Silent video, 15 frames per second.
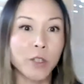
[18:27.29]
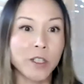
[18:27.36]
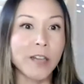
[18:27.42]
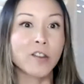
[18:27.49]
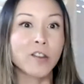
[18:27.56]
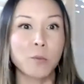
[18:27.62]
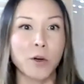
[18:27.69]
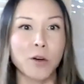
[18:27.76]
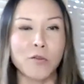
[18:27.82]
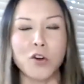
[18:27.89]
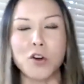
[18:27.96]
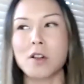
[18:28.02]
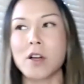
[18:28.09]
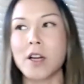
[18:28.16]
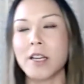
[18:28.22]
We're desperate for
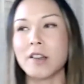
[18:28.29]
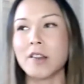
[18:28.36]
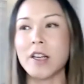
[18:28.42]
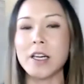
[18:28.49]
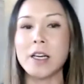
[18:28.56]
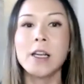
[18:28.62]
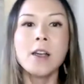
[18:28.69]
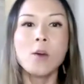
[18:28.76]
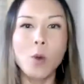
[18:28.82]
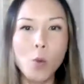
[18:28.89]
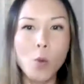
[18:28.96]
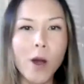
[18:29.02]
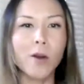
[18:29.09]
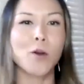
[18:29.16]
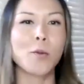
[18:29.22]
clients and we
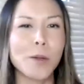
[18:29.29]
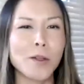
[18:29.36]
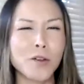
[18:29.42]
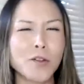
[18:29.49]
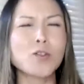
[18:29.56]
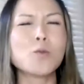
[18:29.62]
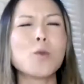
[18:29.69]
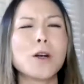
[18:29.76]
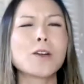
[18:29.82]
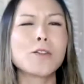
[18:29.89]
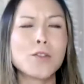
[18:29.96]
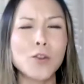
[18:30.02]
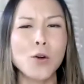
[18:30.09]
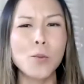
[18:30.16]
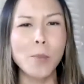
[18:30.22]
want our business to work
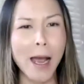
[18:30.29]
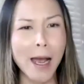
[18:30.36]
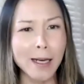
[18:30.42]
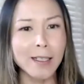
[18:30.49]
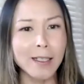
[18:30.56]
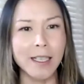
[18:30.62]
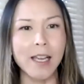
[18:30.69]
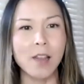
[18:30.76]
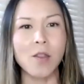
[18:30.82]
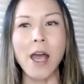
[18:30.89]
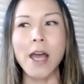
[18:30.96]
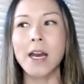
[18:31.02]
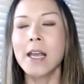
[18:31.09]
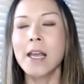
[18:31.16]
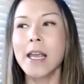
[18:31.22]
so badly
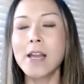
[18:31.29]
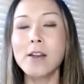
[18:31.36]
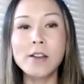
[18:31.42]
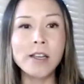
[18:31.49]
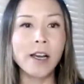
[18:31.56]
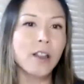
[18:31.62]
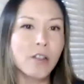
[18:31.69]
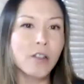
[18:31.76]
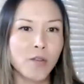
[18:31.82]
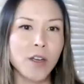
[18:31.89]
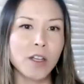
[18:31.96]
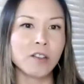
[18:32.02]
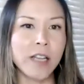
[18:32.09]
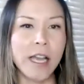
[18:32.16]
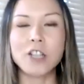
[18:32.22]
that it does
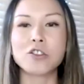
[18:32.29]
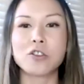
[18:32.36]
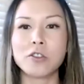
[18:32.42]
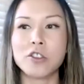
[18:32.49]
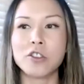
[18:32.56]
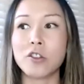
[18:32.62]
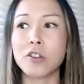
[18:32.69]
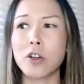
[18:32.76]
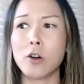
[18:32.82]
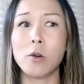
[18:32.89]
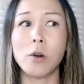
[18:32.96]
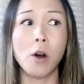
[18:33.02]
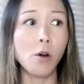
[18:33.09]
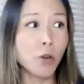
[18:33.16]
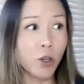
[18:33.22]
feel natural to just
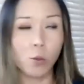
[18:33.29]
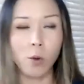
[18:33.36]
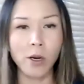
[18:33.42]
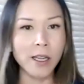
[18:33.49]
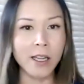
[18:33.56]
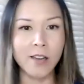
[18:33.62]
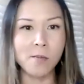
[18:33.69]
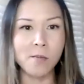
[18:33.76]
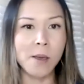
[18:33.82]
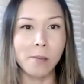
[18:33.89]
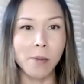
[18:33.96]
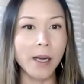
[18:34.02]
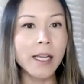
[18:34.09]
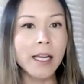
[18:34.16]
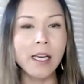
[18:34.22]
go, oh, you want to give me
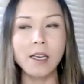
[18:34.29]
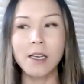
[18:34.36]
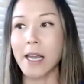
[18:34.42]
money?